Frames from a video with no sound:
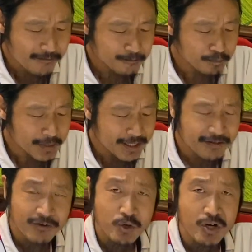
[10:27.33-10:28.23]
make it
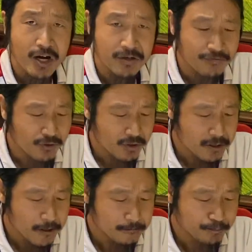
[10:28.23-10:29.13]
very hard
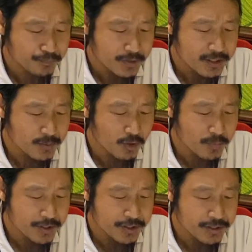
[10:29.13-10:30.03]
for small
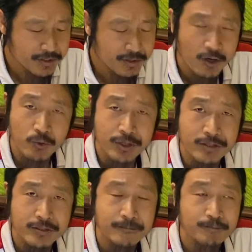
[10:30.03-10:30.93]
business
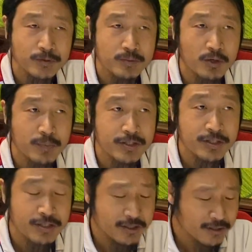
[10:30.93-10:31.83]
owners, small
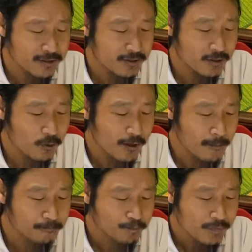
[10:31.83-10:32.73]
businesses.
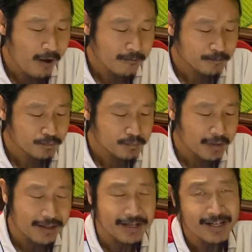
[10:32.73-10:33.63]
So,
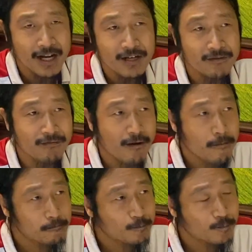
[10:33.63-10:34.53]
but they kind
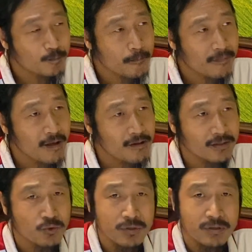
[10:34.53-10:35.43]
of
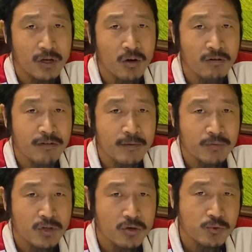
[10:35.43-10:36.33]
all of them
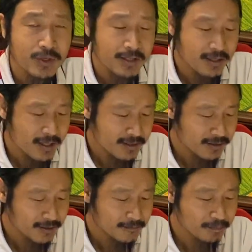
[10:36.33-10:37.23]
talk really
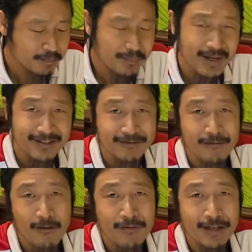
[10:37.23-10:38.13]
nice, but
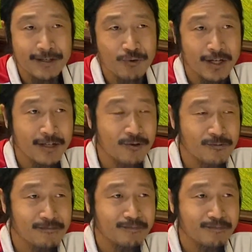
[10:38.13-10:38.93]
they really don't